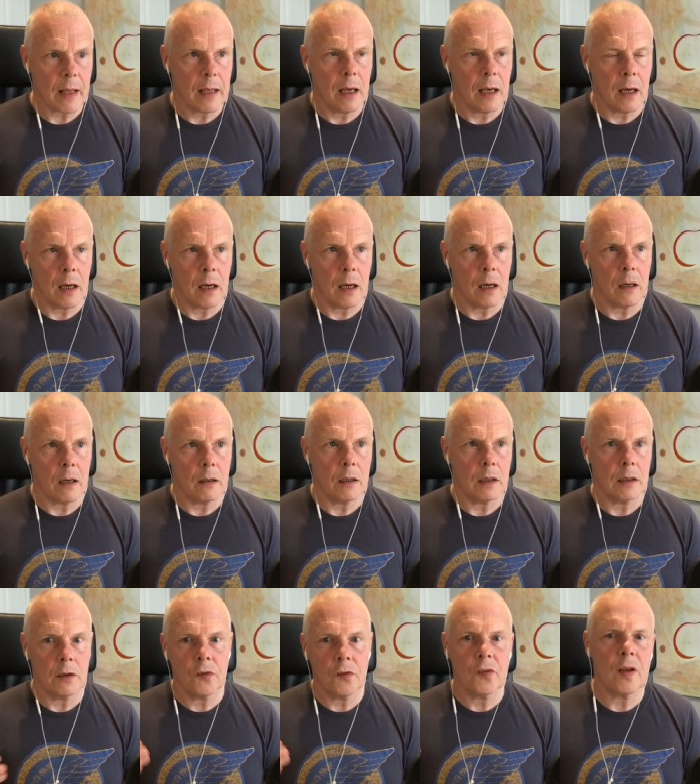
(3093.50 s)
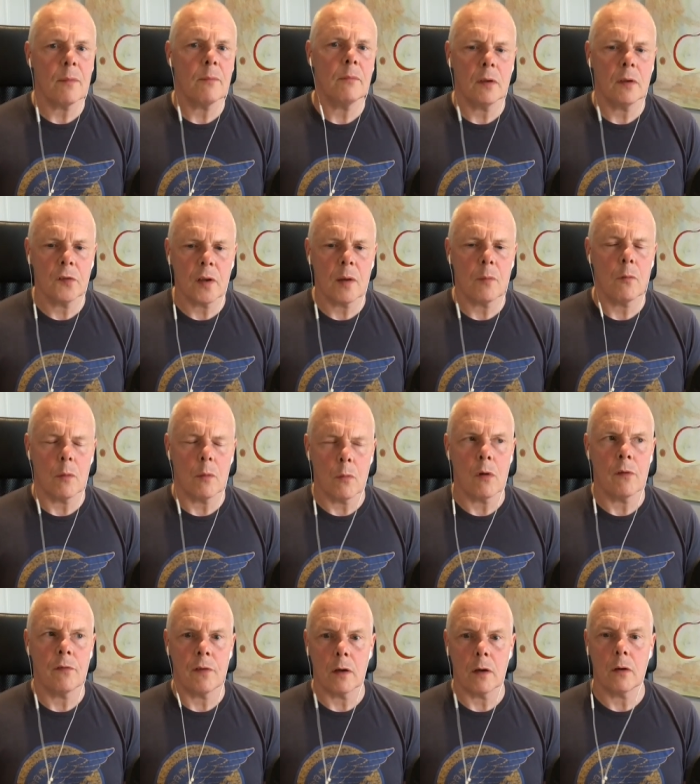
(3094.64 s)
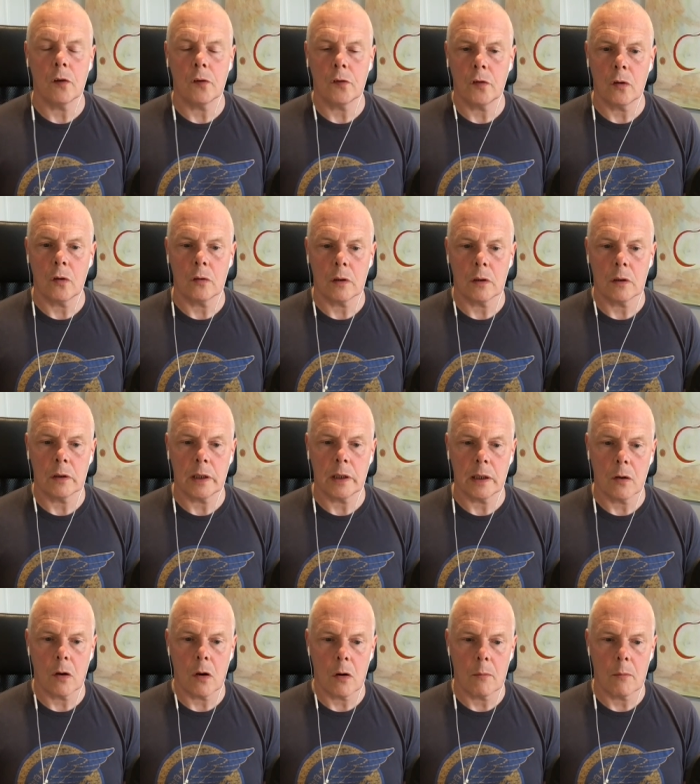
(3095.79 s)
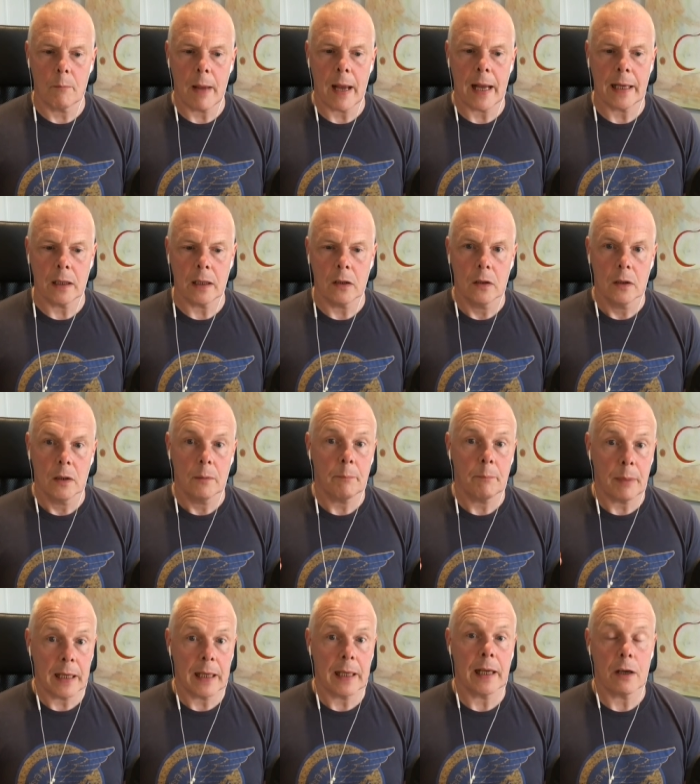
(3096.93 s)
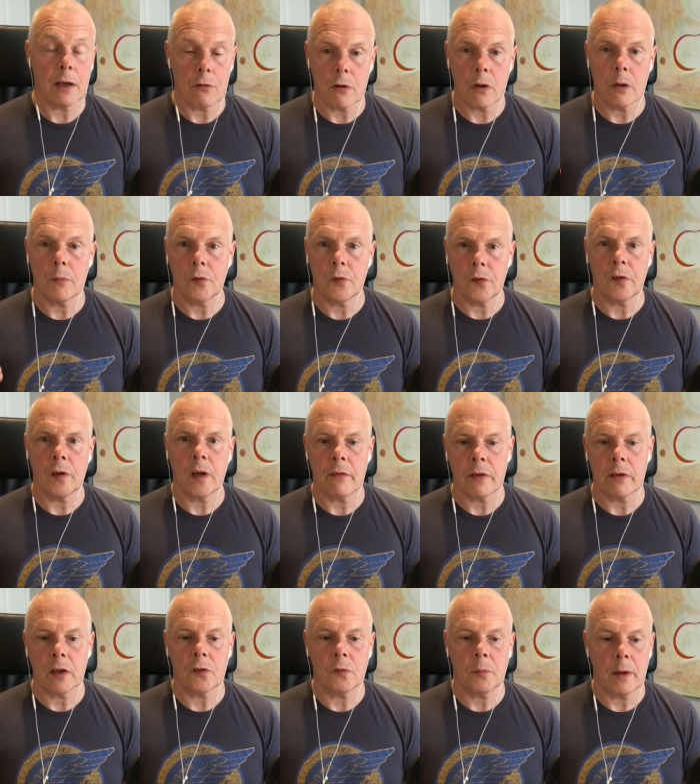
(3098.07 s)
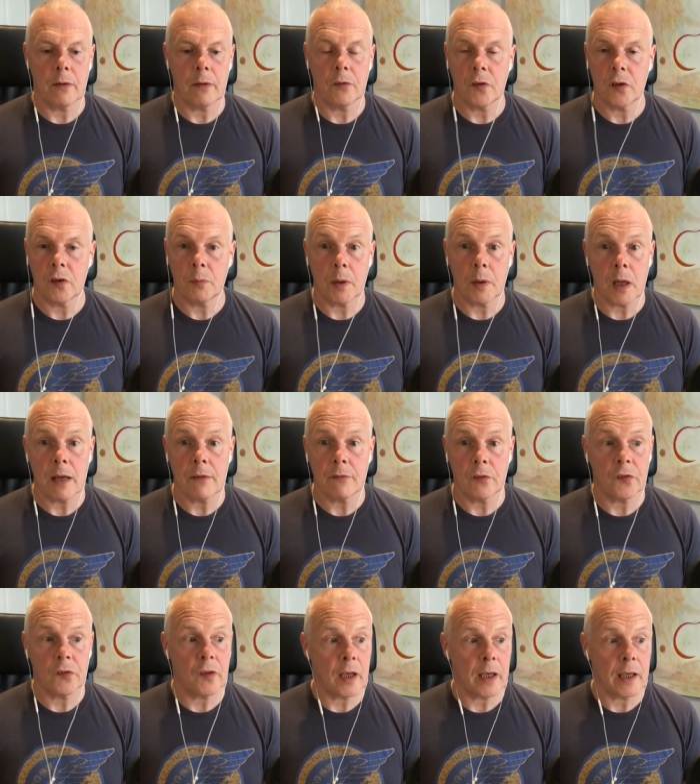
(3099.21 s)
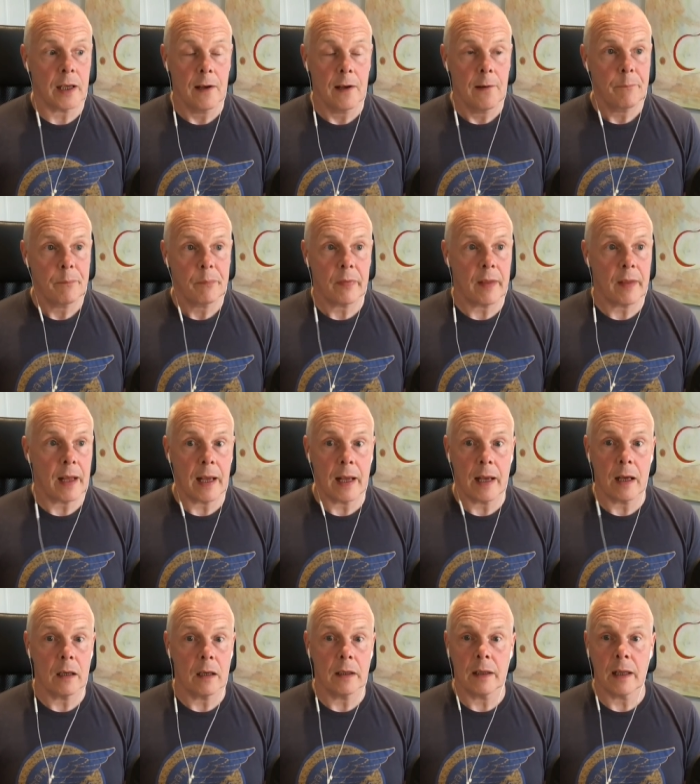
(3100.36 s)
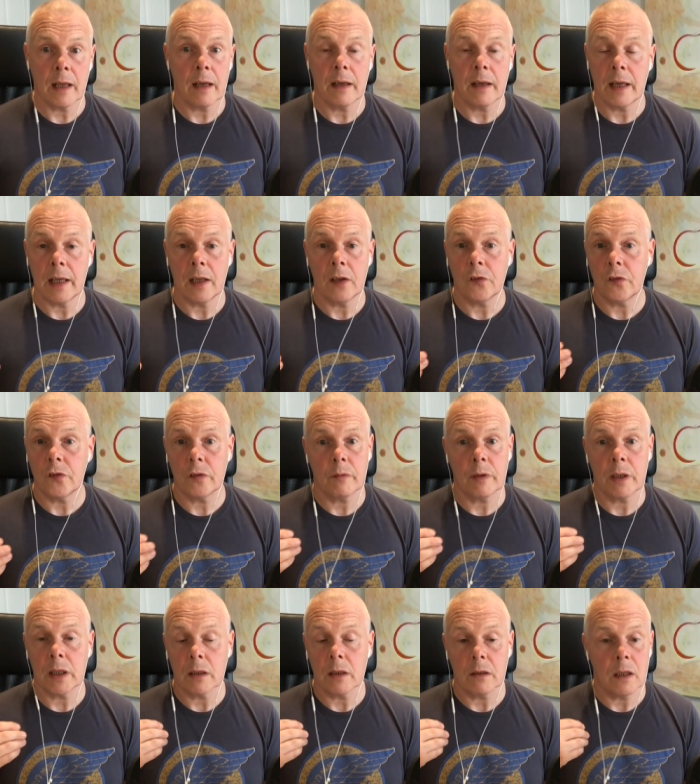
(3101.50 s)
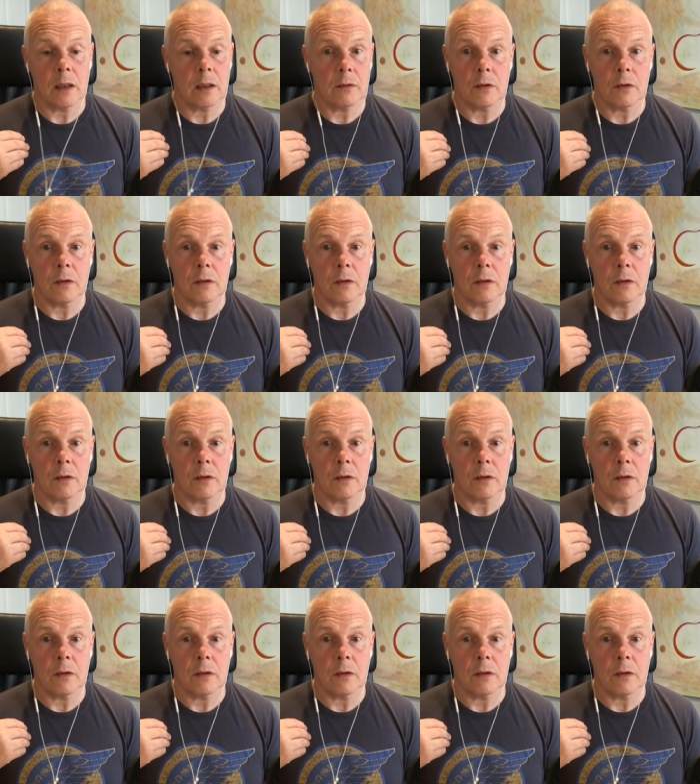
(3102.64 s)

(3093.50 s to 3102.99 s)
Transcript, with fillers: Uh, and some somewhat more focus on you know on men being in groups and sharing experiences. But I have to say, there there is you know a